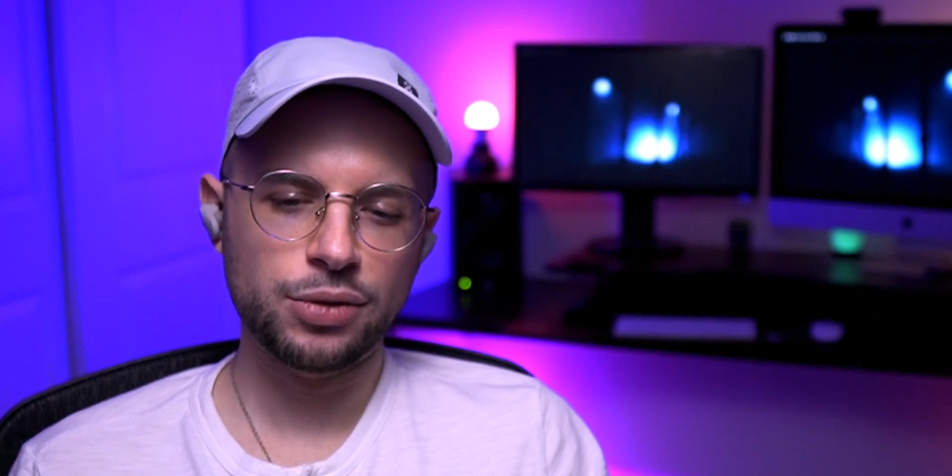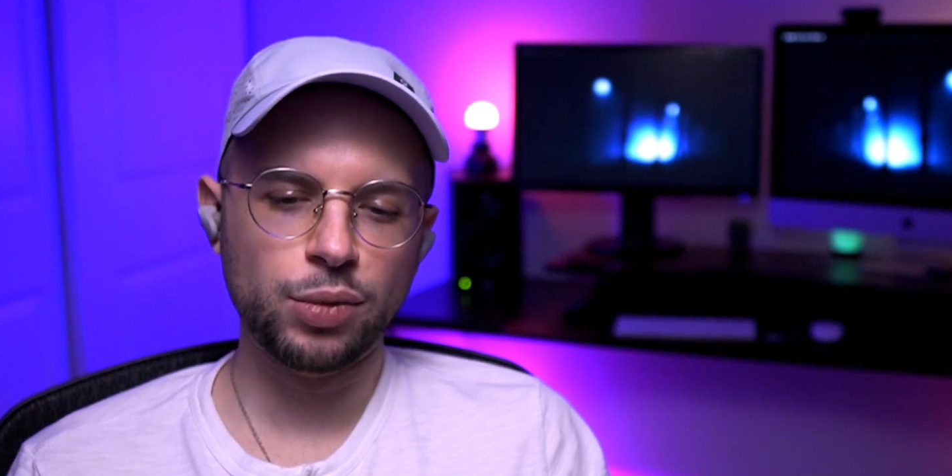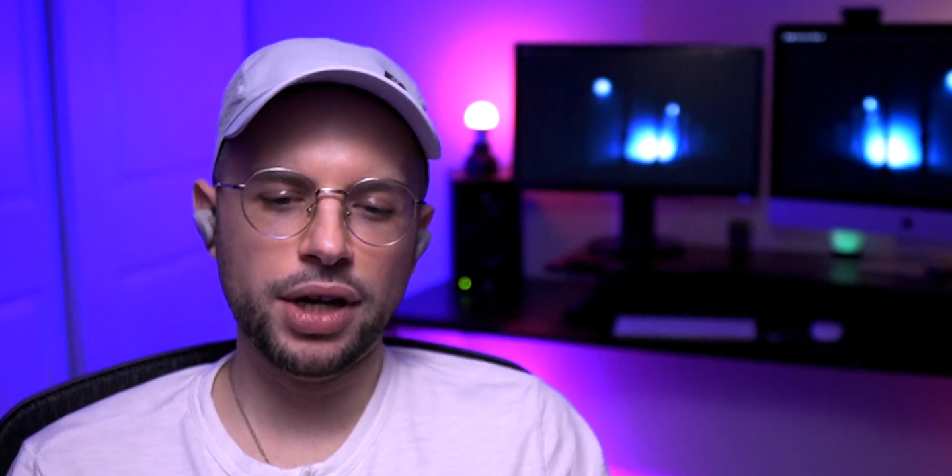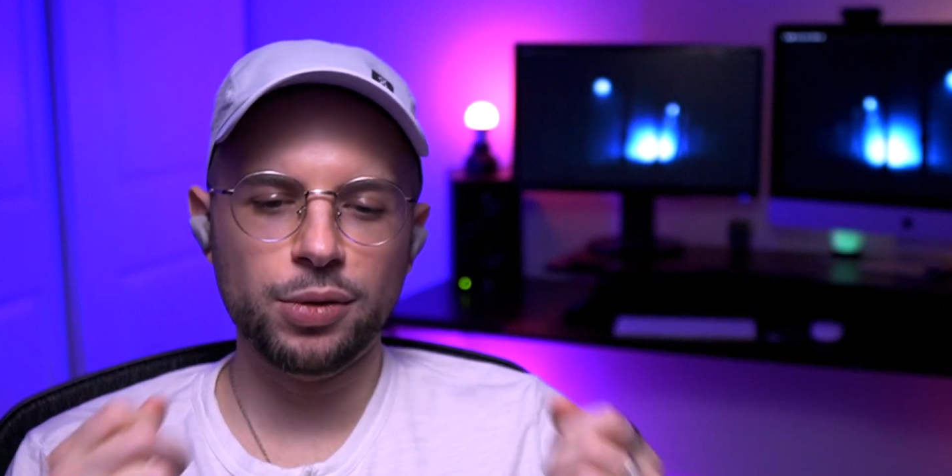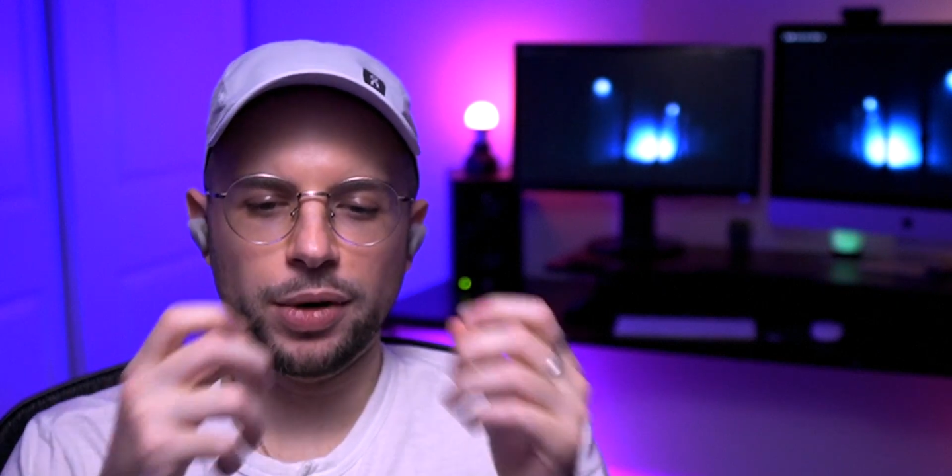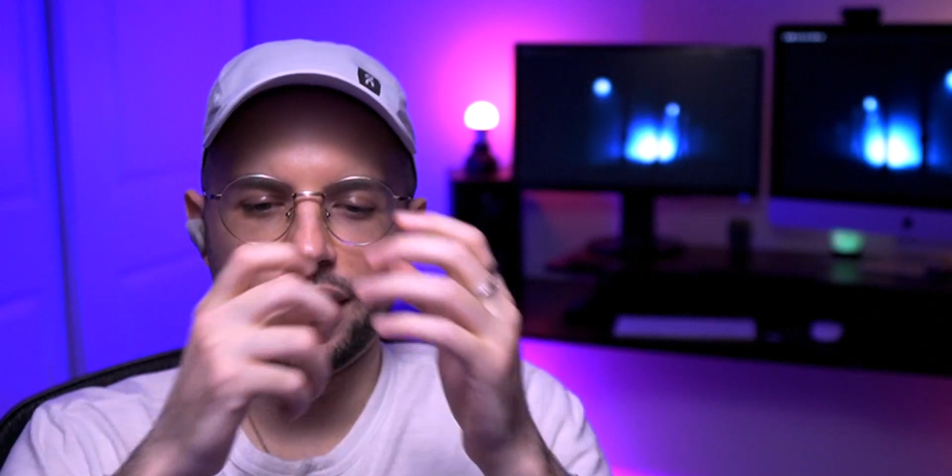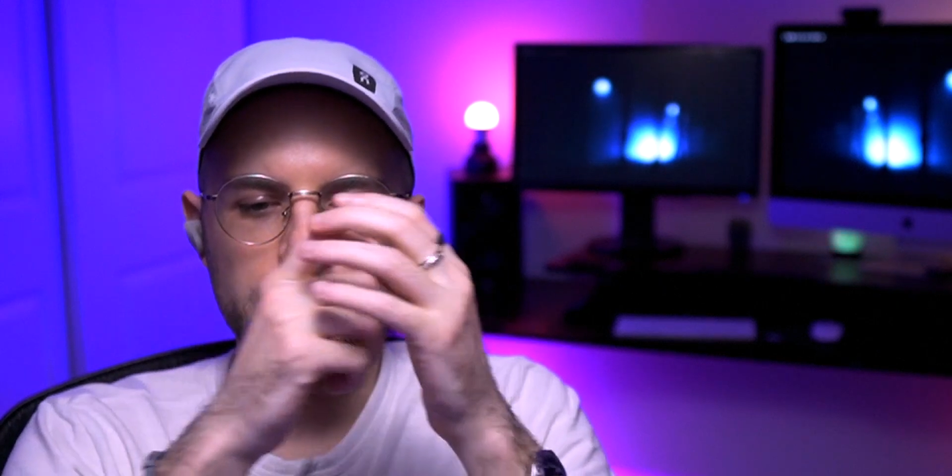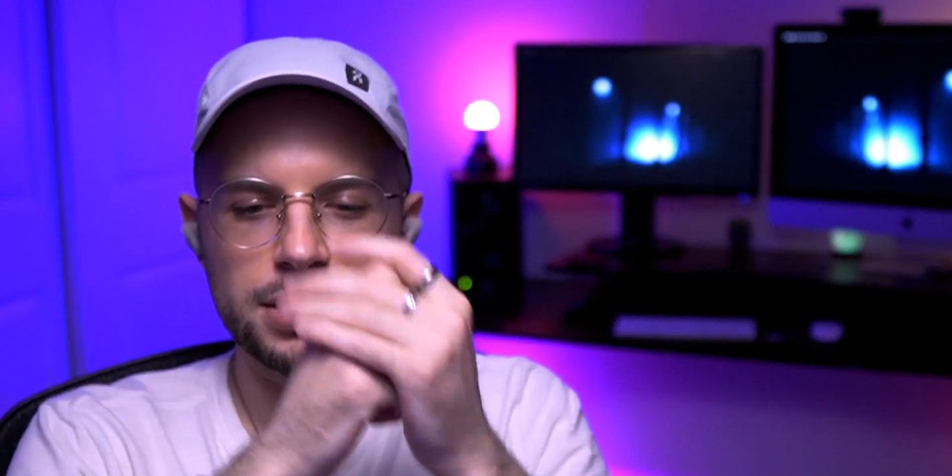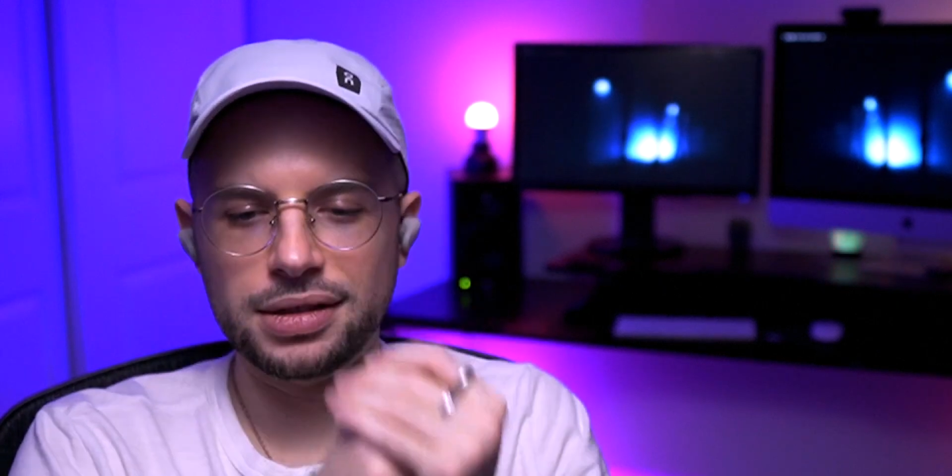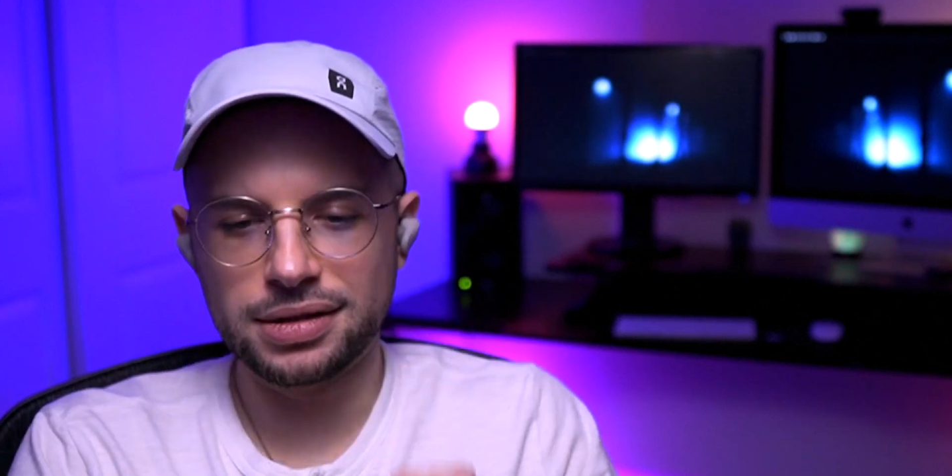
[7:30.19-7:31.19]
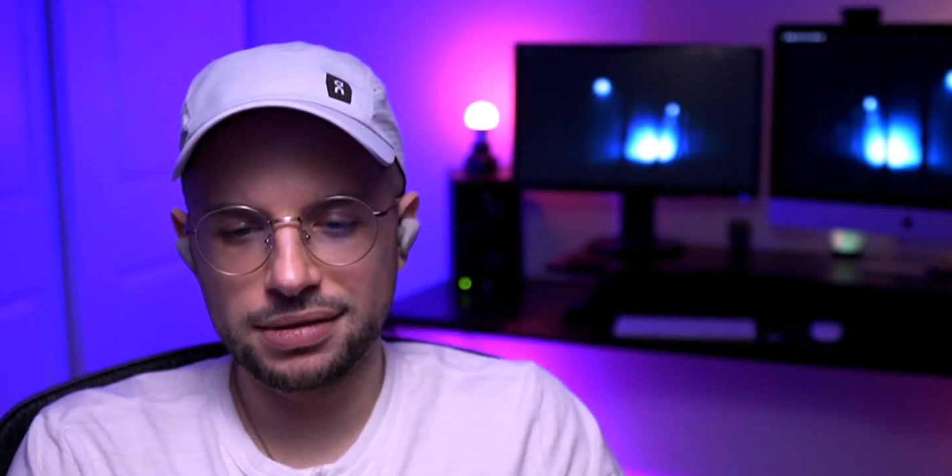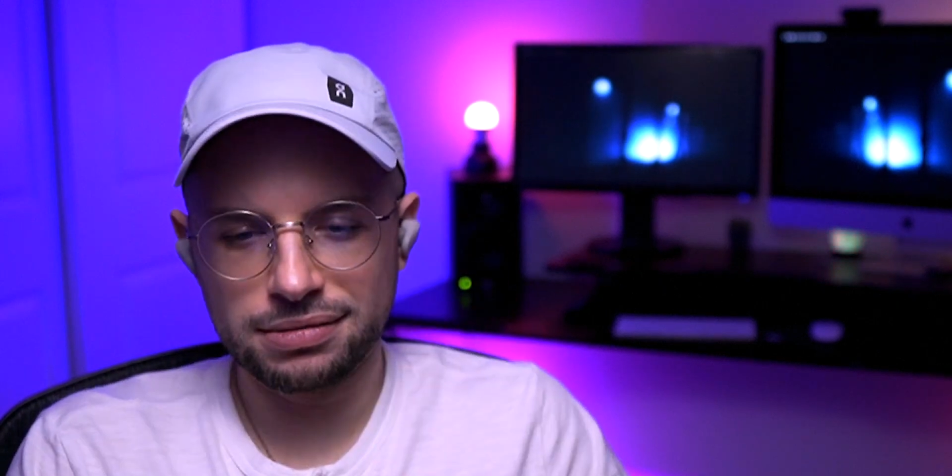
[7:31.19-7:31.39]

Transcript: Right away, he's gonna